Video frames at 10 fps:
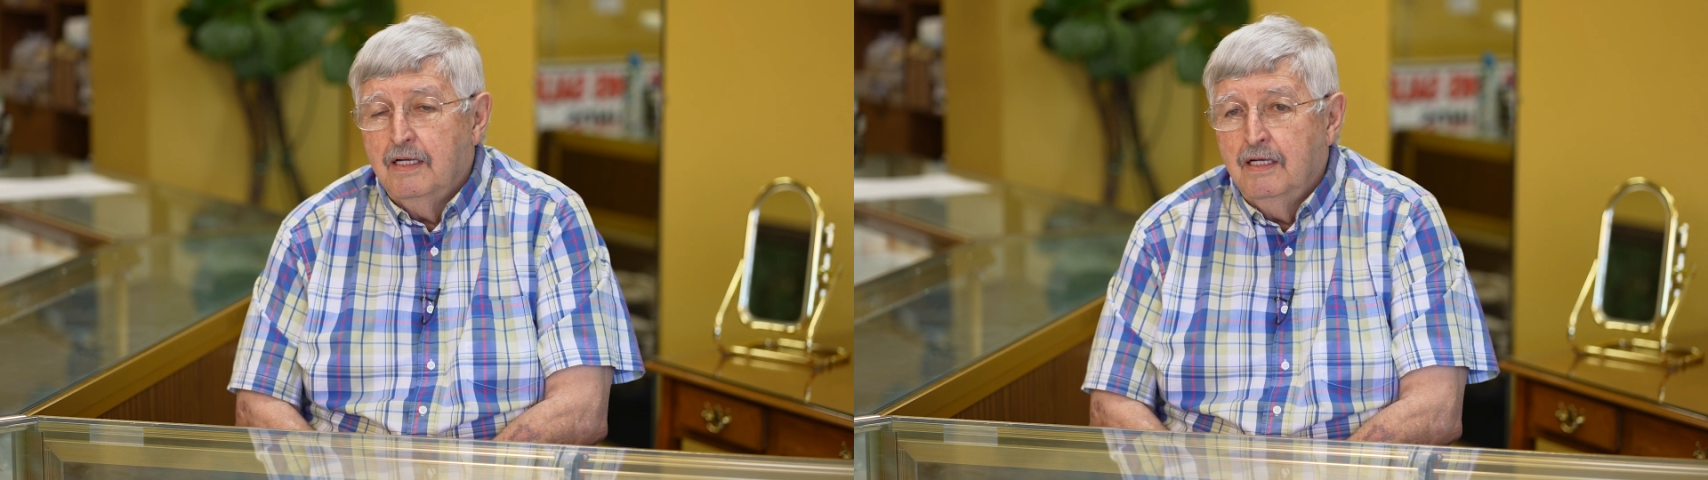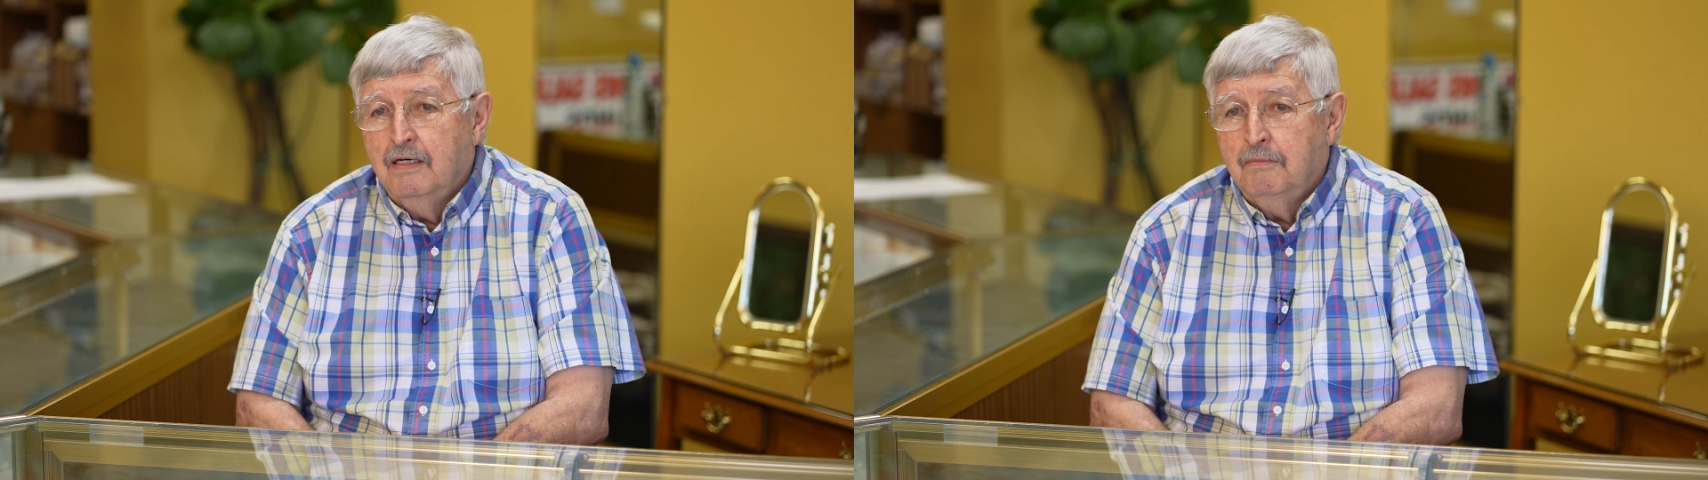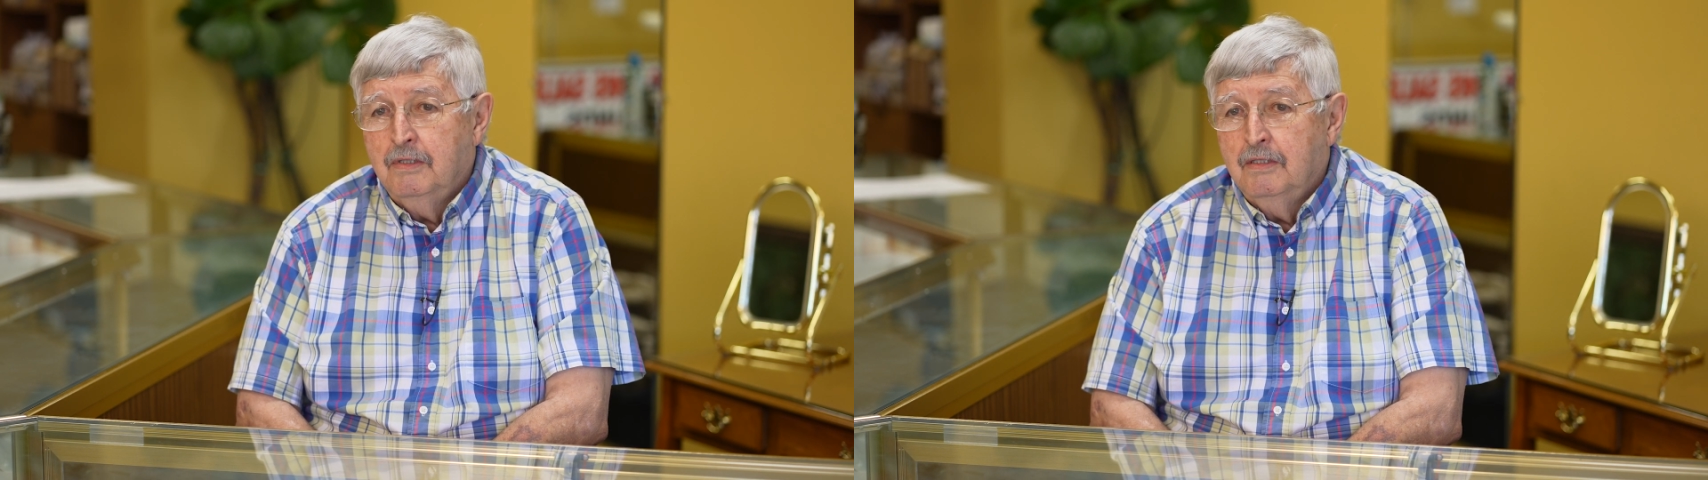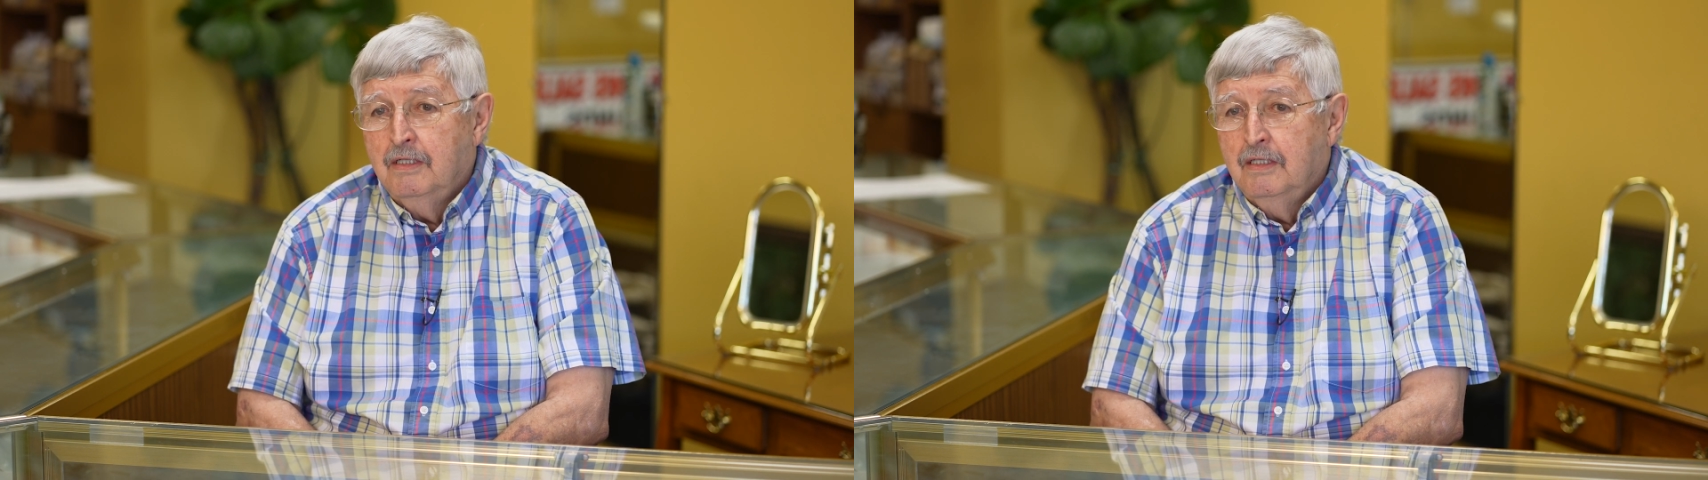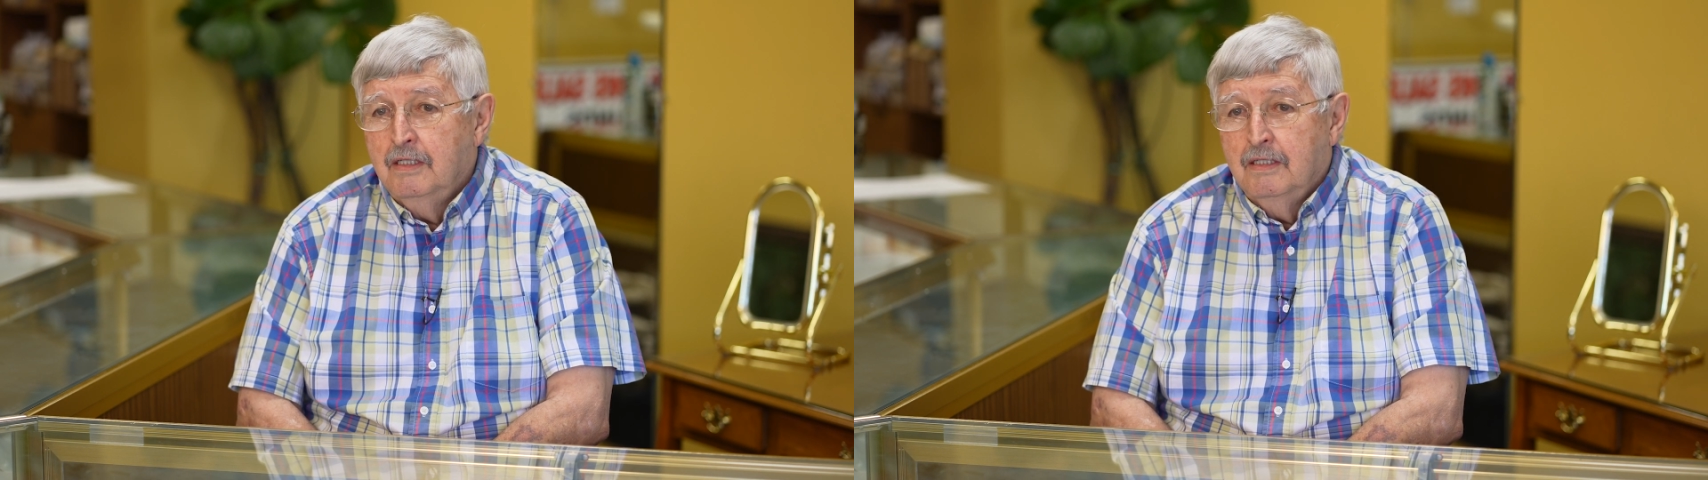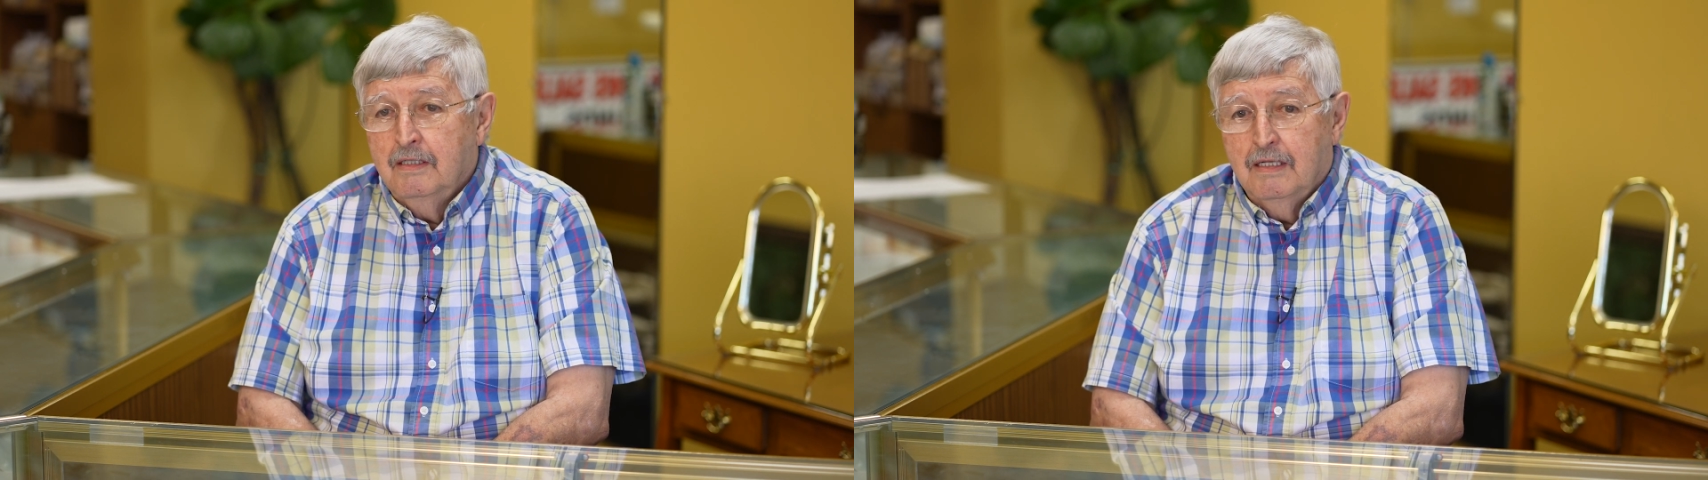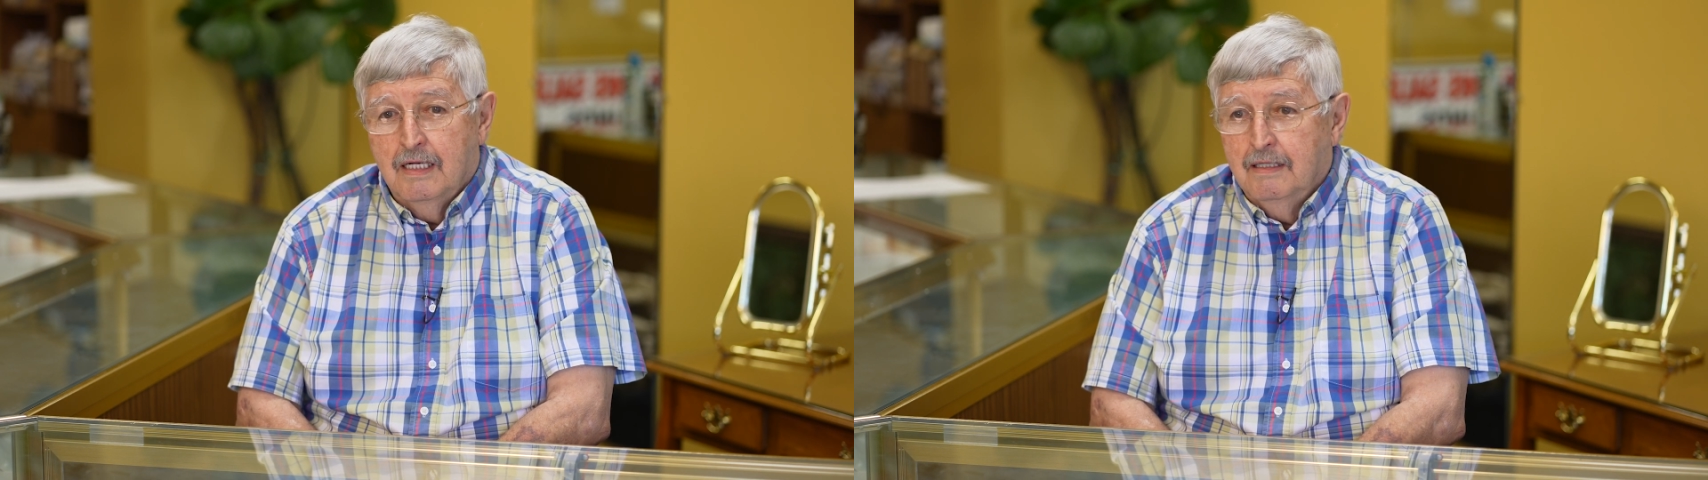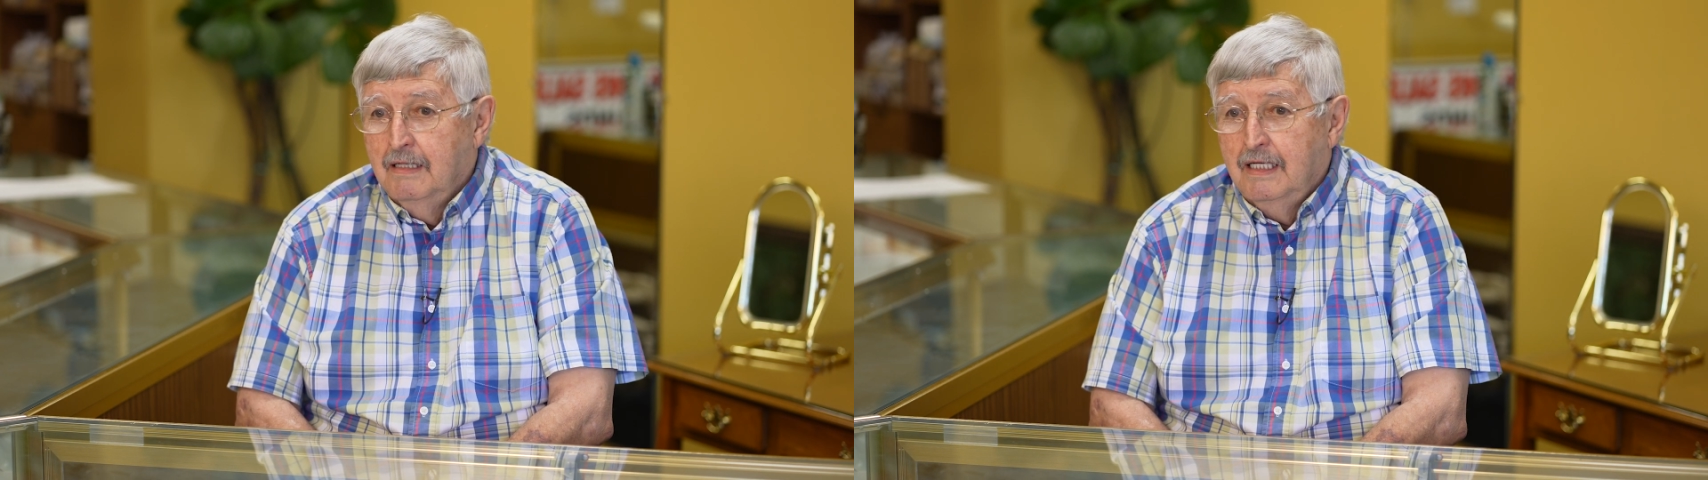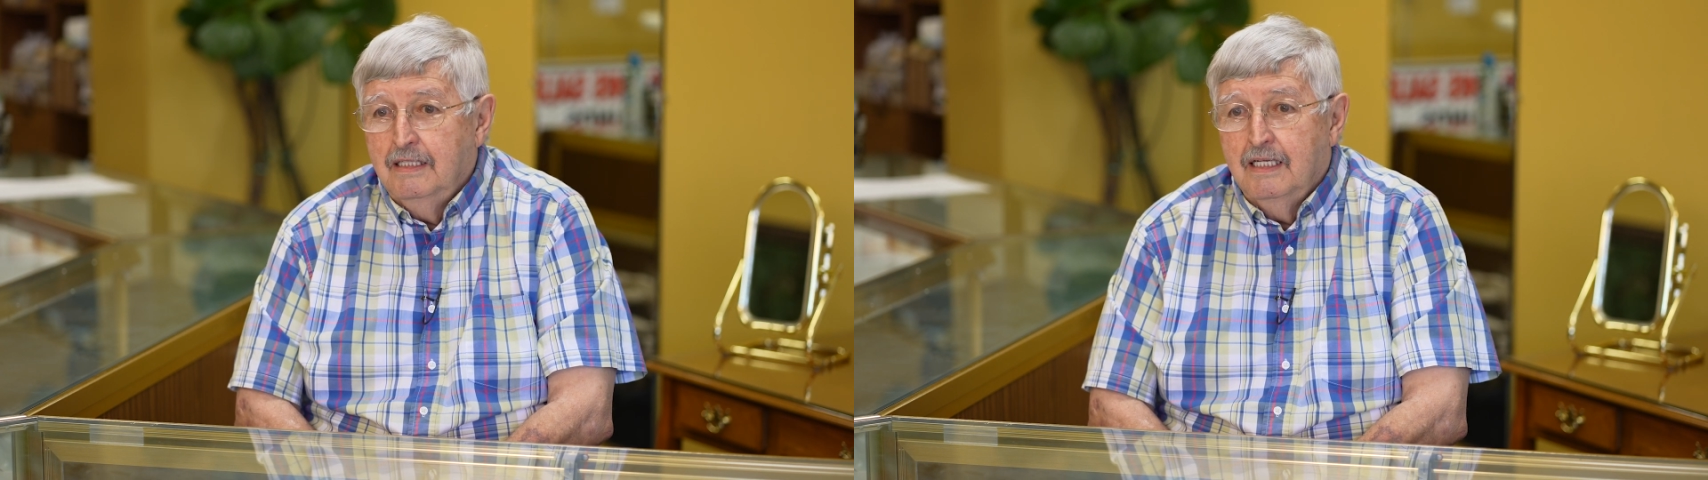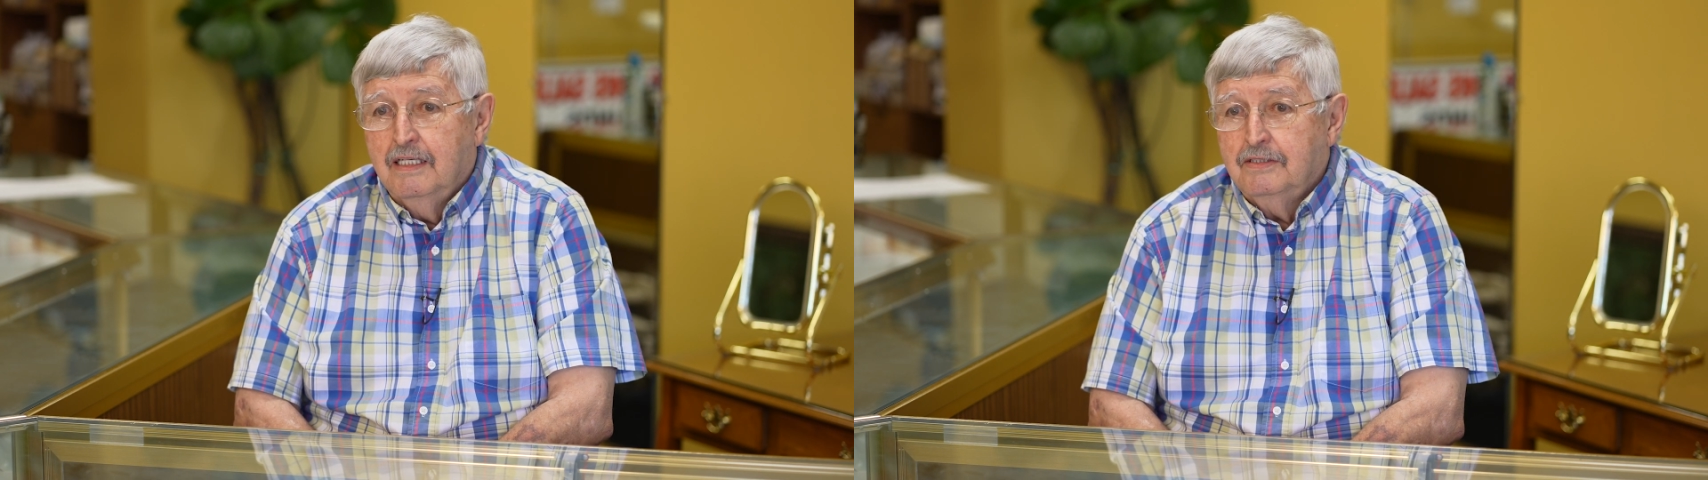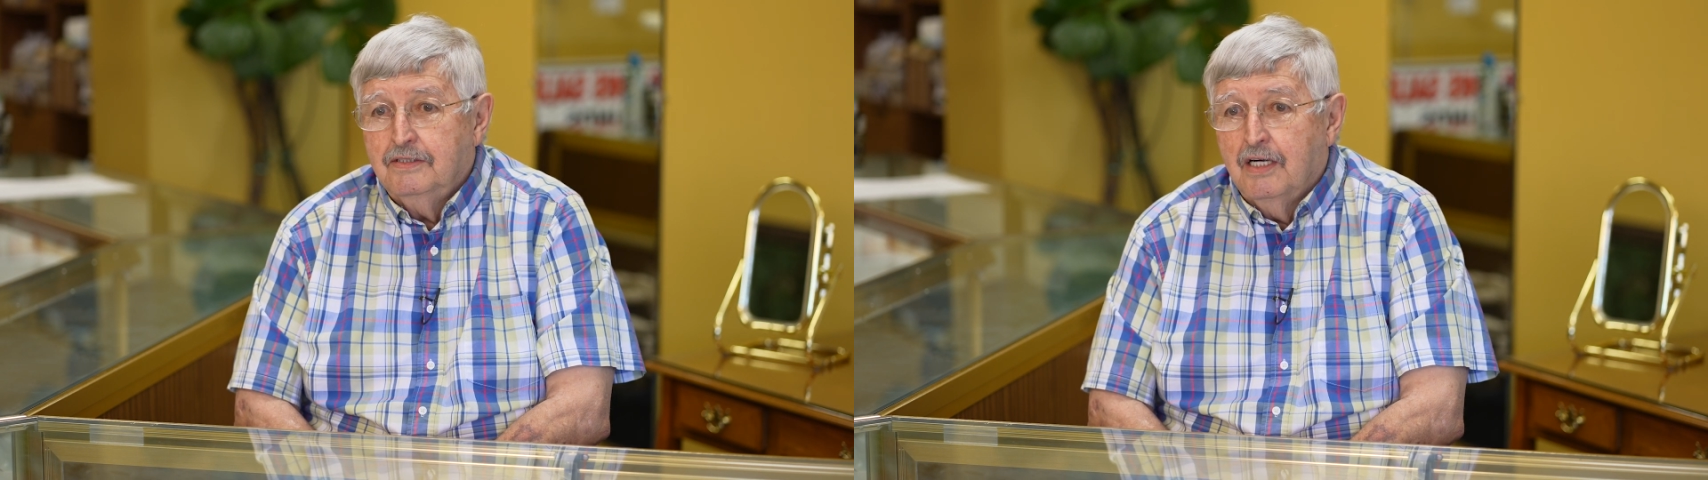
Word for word: him, and he did his